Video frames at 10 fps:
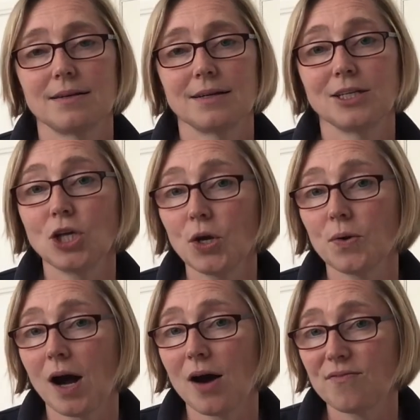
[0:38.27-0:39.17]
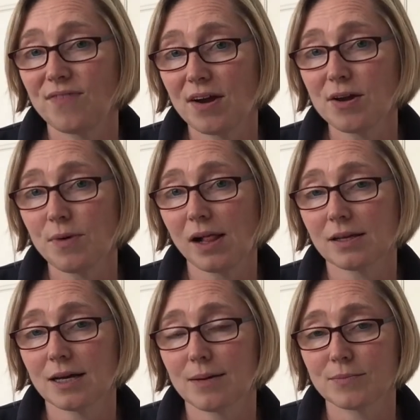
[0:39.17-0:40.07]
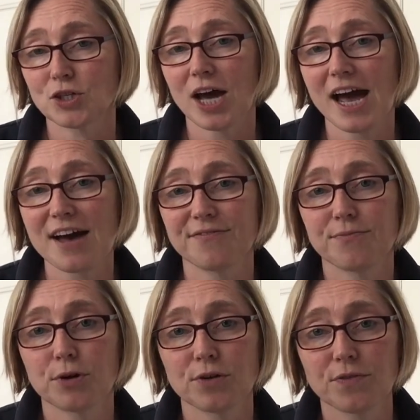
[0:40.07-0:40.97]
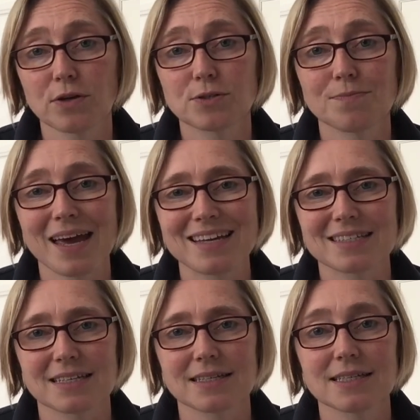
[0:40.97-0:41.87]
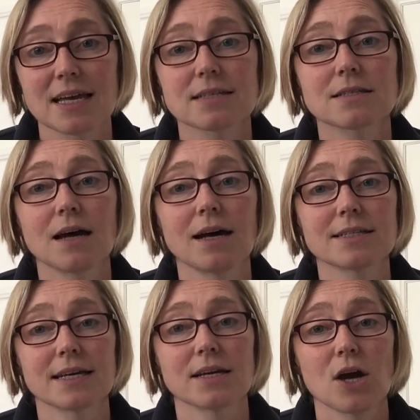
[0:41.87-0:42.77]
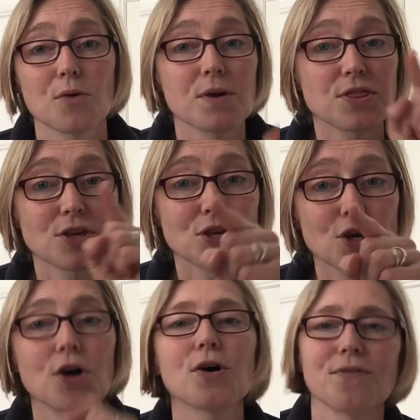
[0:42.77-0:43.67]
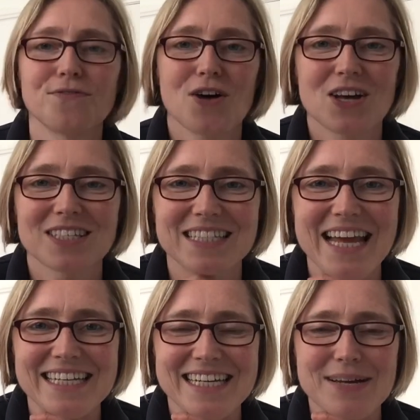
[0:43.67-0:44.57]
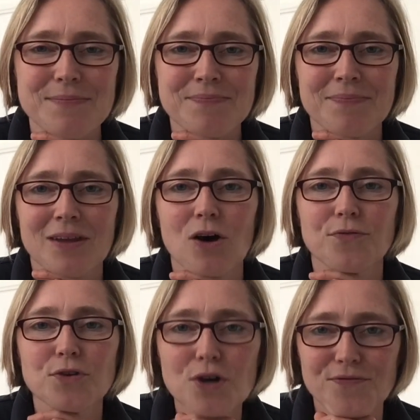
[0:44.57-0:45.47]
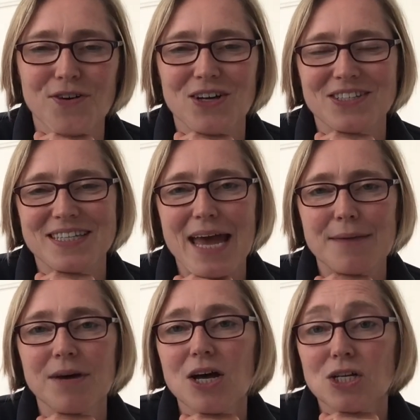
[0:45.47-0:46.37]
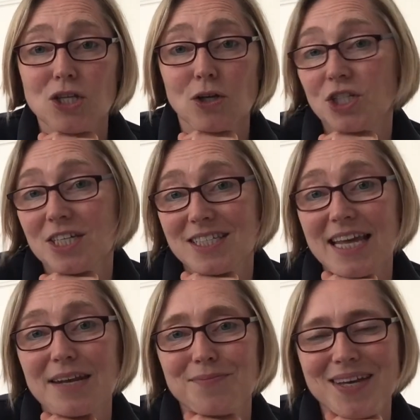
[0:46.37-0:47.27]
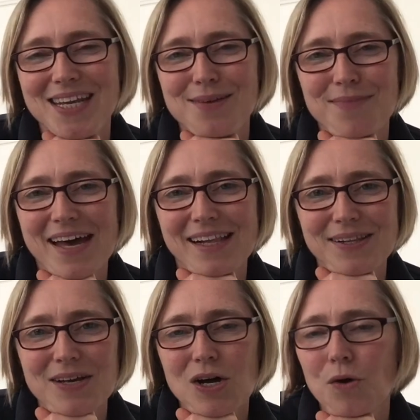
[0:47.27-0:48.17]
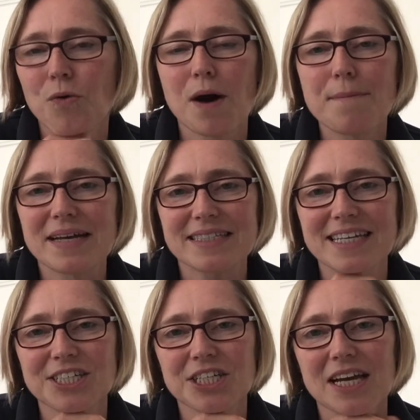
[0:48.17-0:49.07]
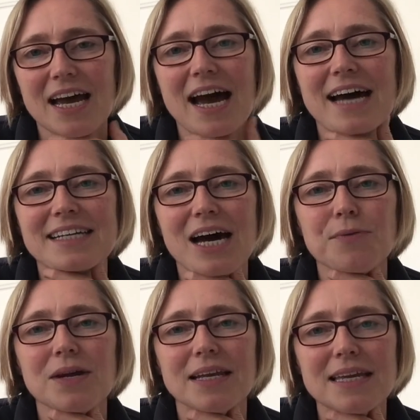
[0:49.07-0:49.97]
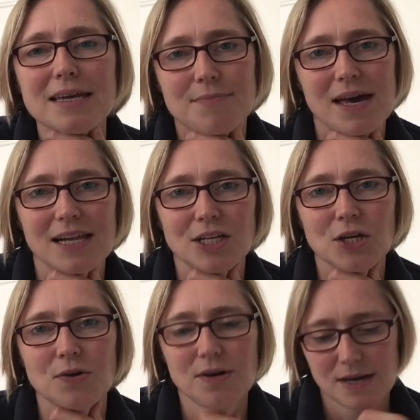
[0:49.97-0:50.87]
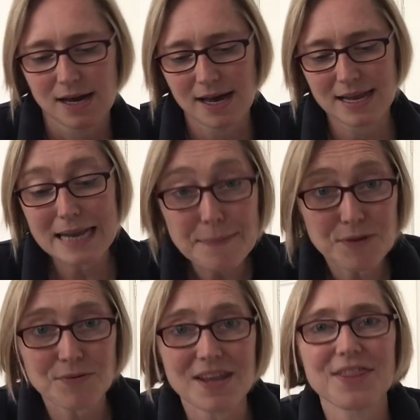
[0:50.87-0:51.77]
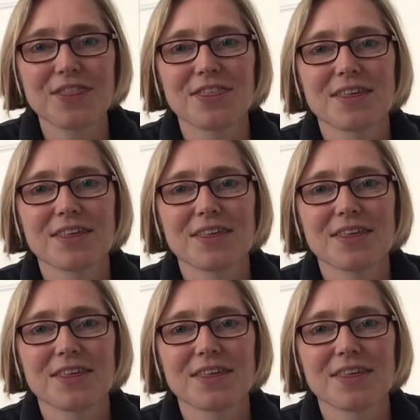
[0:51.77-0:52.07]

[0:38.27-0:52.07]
You are very welcome to have one of those mazes starting with your first letter of your first name. So just send me an email or a message and I will email you a labyrinth